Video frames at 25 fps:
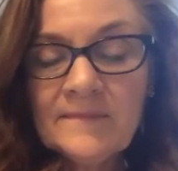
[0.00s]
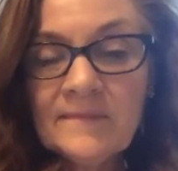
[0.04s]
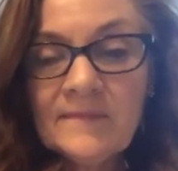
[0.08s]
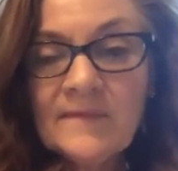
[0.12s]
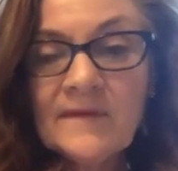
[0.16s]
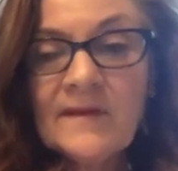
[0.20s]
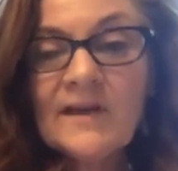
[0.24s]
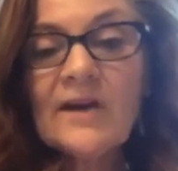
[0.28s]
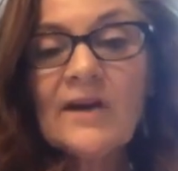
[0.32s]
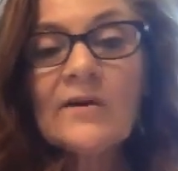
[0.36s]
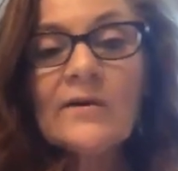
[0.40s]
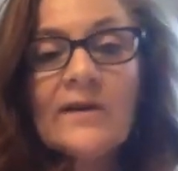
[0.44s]

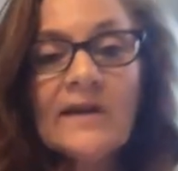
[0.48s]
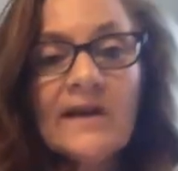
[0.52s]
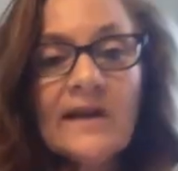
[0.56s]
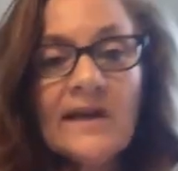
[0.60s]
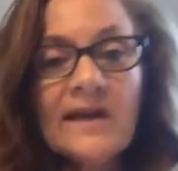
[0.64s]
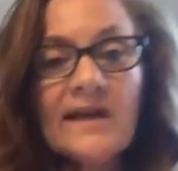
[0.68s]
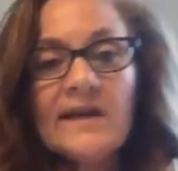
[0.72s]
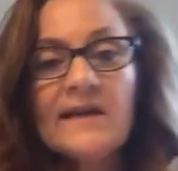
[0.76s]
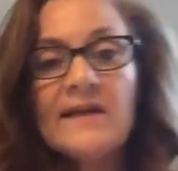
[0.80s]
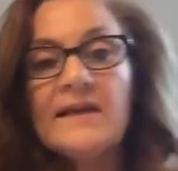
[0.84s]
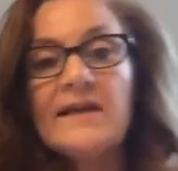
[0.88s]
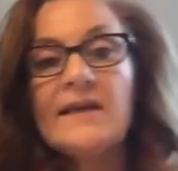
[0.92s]

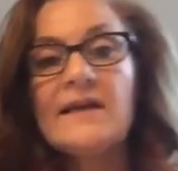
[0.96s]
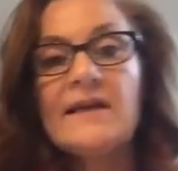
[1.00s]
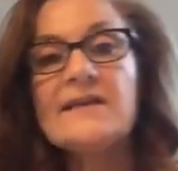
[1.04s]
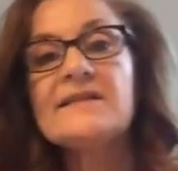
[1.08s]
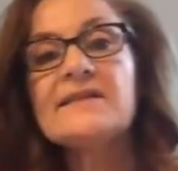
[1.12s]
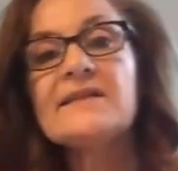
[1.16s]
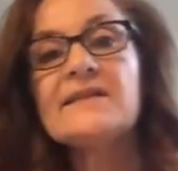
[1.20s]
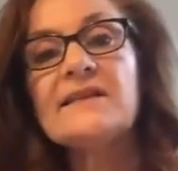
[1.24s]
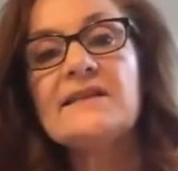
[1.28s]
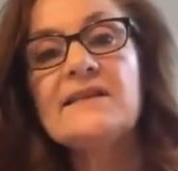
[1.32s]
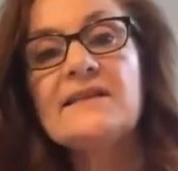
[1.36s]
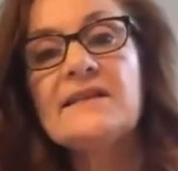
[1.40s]
Okay,
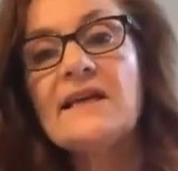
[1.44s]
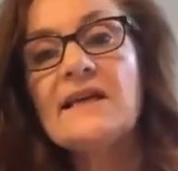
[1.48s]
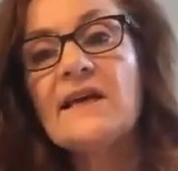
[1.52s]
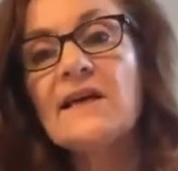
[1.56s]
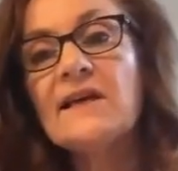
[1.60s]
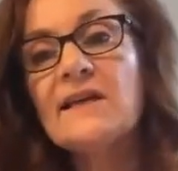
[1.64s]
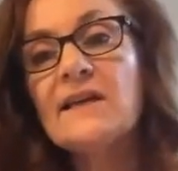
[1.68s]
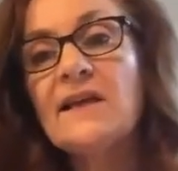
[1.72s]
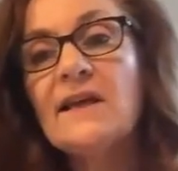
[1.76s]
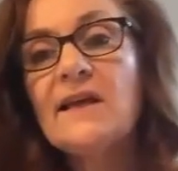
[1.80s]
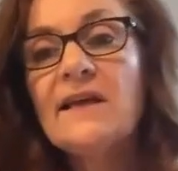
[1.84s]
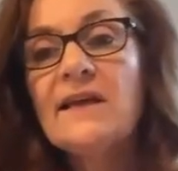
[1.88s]
nicely
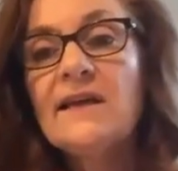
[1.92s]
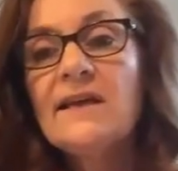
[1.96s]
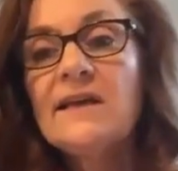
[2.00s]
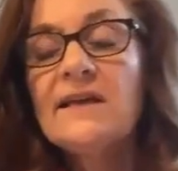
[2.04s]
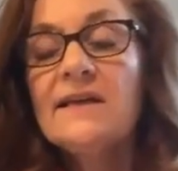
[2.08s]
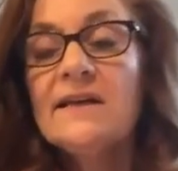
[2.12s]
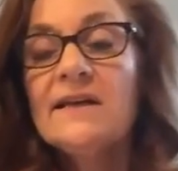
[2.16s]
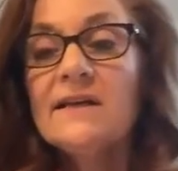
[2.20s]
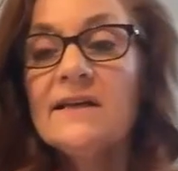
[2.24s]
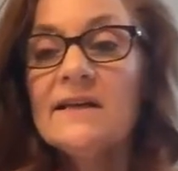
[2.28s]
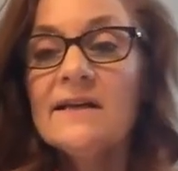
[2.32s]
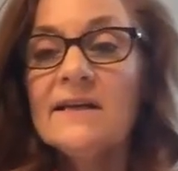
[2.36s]
done.
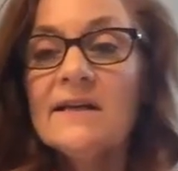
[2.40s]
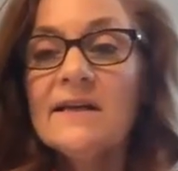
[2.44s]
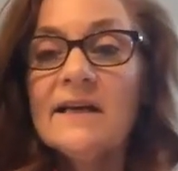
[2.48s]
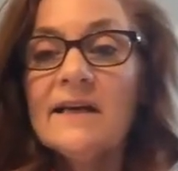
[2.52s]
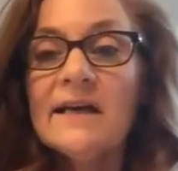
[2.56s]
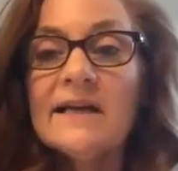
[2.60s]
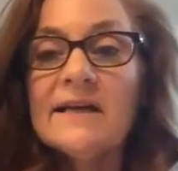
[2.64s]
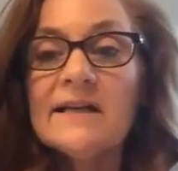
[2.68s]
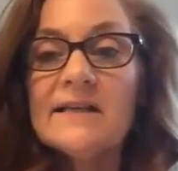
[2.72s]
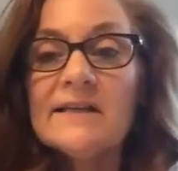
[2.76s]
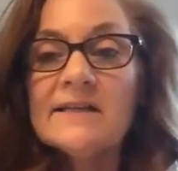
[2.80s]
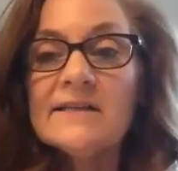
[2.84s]

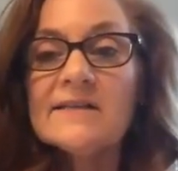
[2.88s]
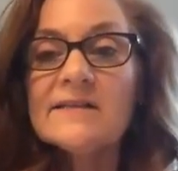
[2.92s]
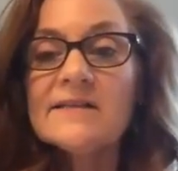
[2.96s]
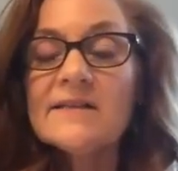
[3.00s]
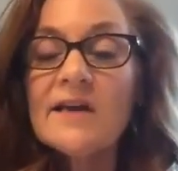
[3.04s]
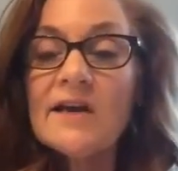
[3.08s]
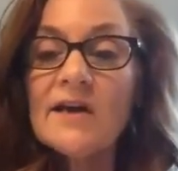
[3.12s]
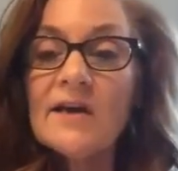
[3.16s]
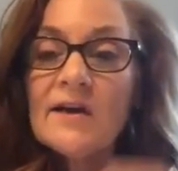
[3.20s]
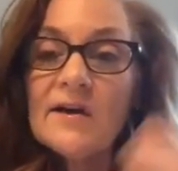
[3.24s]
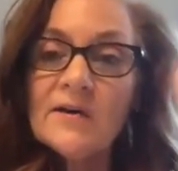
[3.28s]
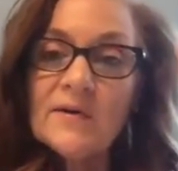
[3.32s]
And
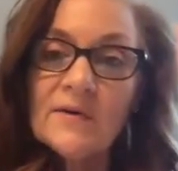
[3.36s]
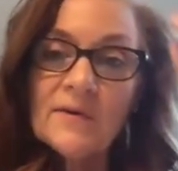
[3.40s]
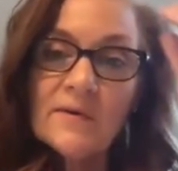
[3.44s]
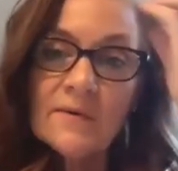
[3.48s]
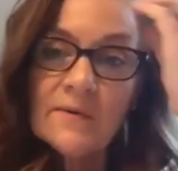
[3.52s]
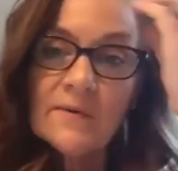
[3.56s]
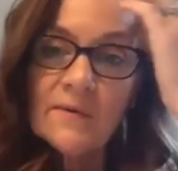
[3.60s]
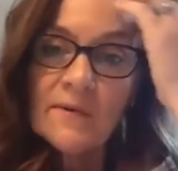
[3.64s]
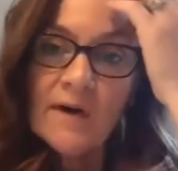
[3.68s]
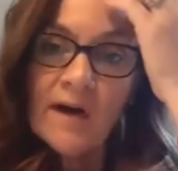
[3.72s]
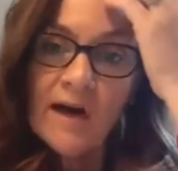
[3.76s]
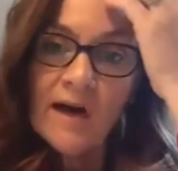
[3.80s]

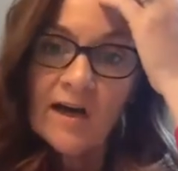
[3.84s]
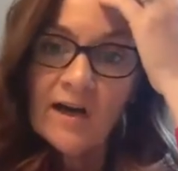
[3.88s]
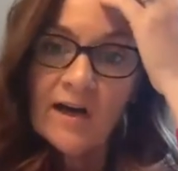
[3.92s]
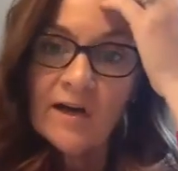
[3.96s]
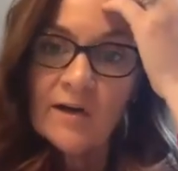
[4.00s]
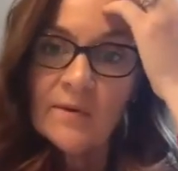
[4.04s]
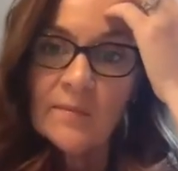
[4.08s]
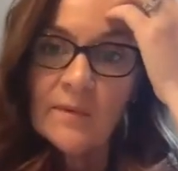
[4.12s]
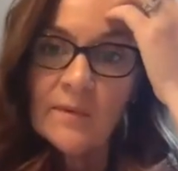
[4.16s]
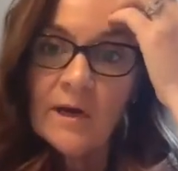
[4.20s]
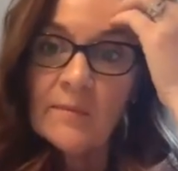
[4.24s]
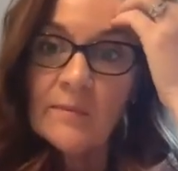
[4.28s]
so,
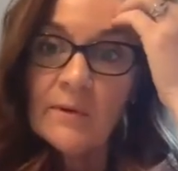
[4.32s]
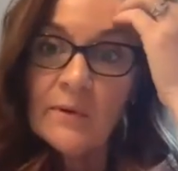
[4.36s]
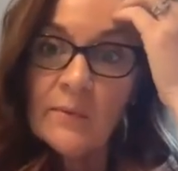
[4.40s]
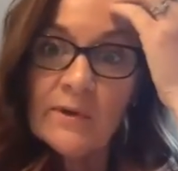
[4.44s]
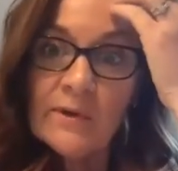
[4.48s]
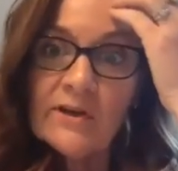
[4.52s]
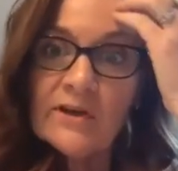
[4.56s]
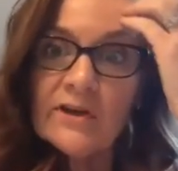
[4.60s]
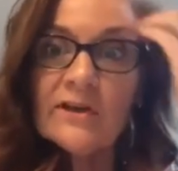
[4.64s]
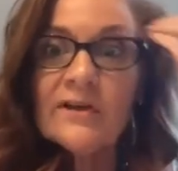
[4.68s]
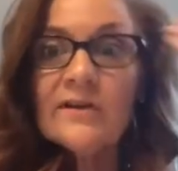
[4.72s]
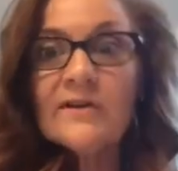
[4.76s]
I mean, we
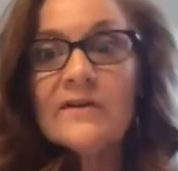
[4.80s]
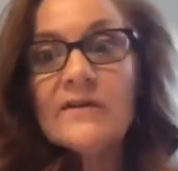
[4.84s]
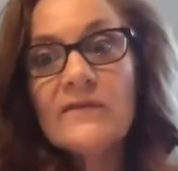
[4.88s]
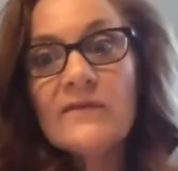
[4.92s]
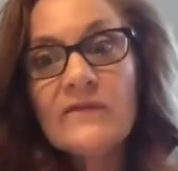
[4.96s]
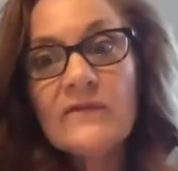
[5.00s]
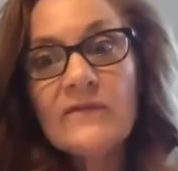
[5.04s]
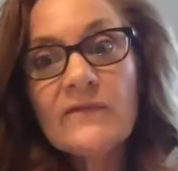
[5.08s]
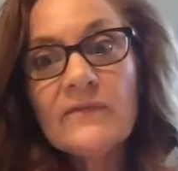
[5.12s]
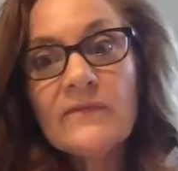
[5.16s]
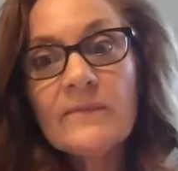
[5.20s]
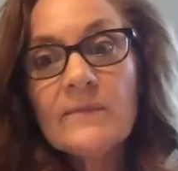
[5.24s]
could
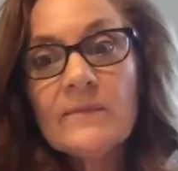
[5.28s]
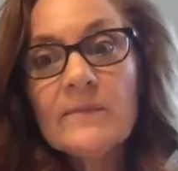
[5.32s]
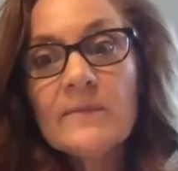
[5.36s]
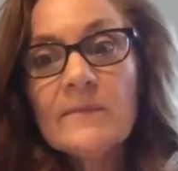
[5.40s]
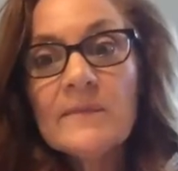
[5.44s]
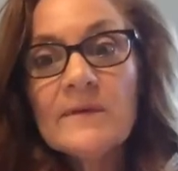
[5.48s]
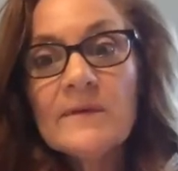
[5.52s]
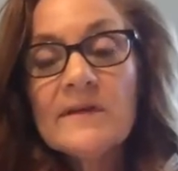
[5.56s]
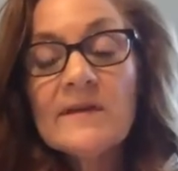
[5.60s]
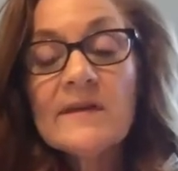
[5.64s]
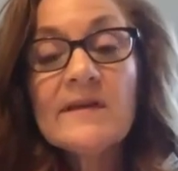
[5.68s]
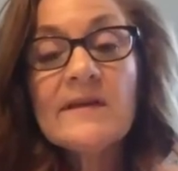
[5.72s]
have
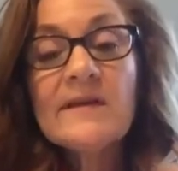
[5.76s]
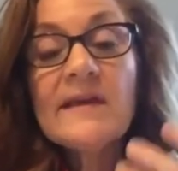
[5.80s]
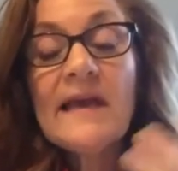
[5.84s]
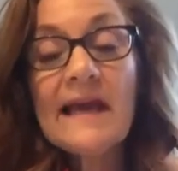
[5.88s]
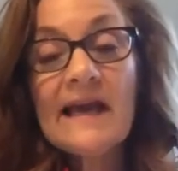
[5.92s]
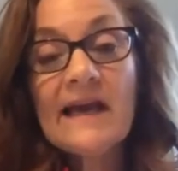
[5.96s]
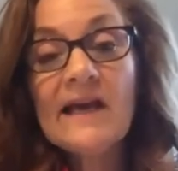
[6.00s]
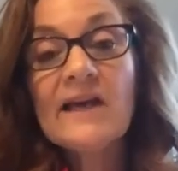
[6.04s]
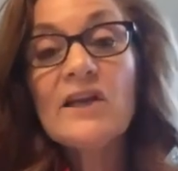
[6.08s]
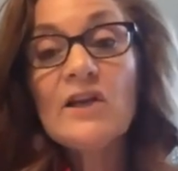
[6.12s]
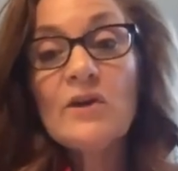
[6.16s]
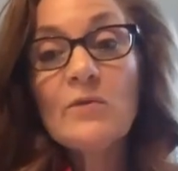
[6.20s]

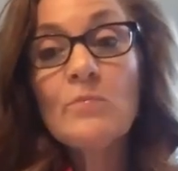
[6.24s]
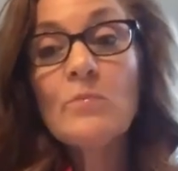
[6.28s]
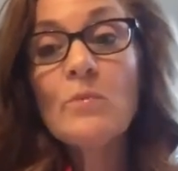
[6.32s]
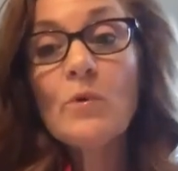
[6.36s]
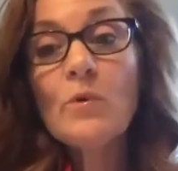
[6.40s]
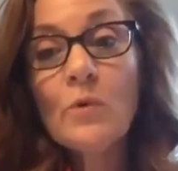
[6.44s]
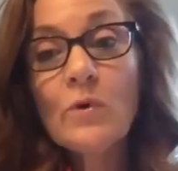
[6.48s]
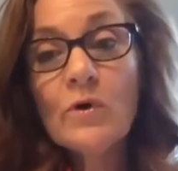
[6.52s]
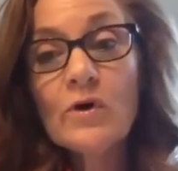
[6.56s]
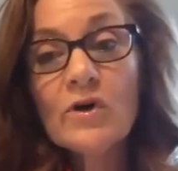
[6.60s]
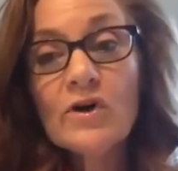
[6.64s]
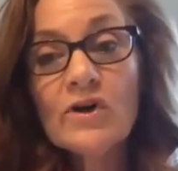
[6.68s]
added
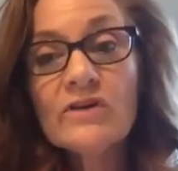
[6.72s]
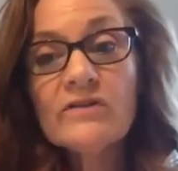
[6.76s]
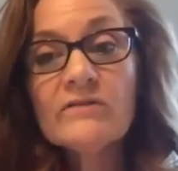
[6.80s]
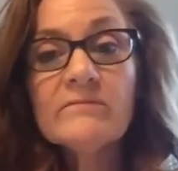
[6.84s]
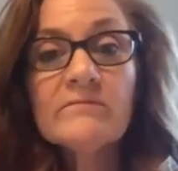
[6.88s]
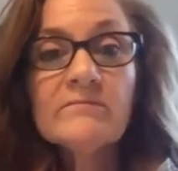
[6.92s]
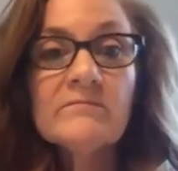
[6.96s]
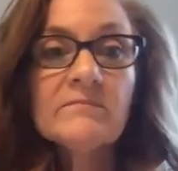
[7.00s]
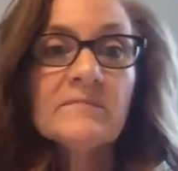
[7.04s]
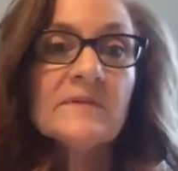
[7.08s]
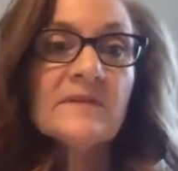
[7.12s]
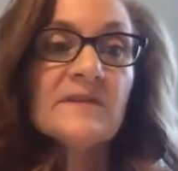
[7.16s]

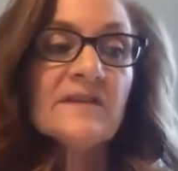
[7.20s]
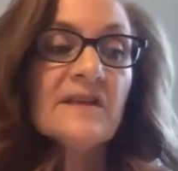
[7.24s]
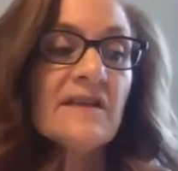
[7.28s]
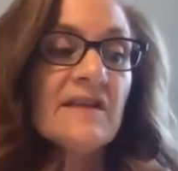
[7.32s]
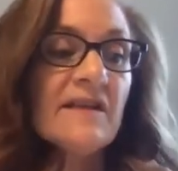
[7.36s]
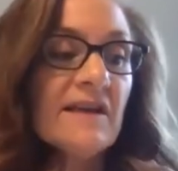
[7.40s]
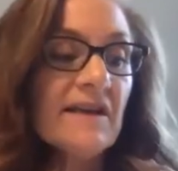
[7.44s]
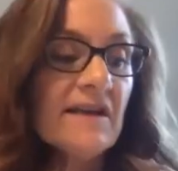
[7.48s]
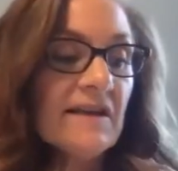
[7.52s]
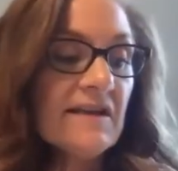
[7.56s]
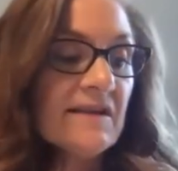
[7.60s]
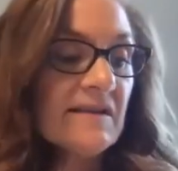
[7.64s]
more to
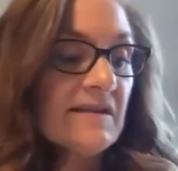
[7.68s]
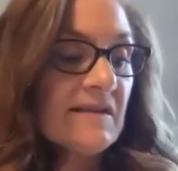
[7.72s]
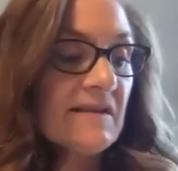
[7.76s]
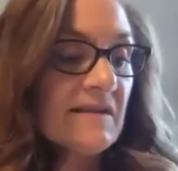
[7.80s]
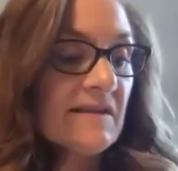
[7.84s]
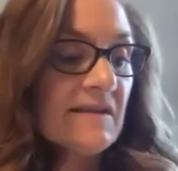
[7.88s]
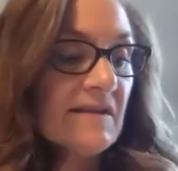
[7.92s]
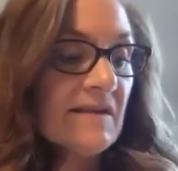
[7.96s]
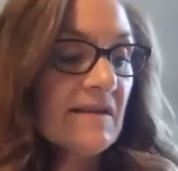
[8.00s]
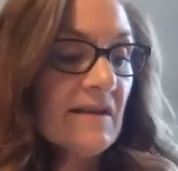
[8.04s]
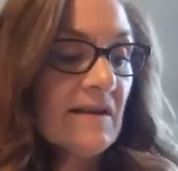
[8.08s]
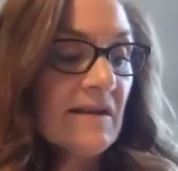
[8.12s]

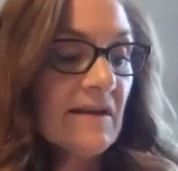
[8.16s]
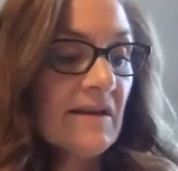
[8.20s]
this